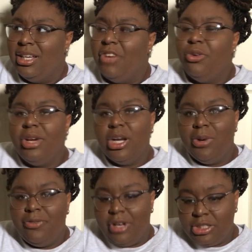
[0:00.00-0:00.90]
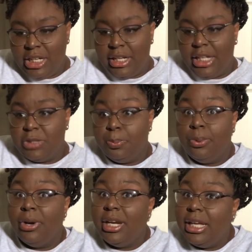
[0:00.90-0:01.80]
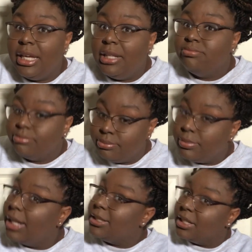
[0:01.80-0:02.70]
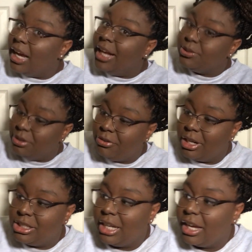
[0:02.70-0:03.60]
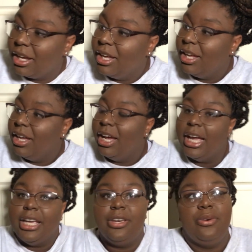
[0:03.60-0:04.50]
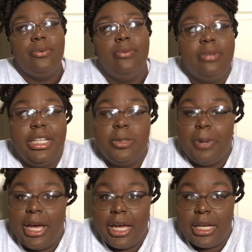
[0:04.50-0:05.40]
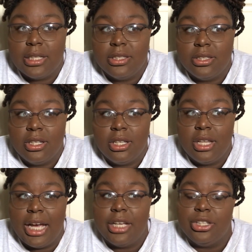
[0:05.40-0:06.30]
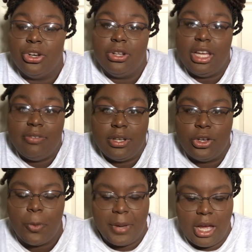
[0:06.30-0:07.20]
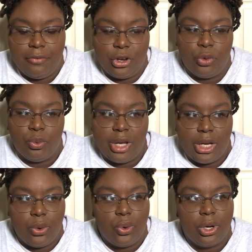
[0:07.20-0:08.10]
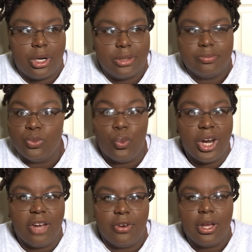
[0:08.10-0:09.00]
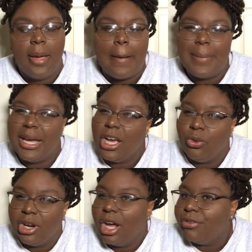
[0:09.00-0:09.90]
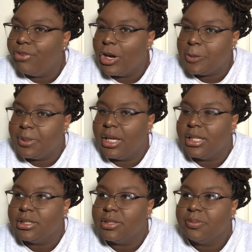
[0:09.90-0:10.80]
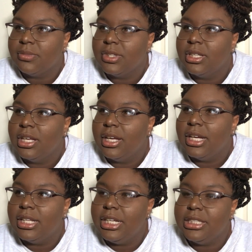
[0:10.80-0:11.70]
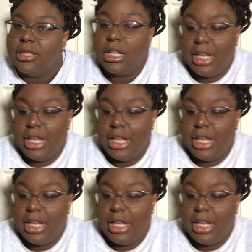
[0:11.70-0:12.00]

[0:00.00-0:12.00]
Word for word: if you're getting a refund check that's pretty, it's a nice refund check, and you need to pay, like you're living, you're paying for your rent or whatever, pay your rent off first, because at least, at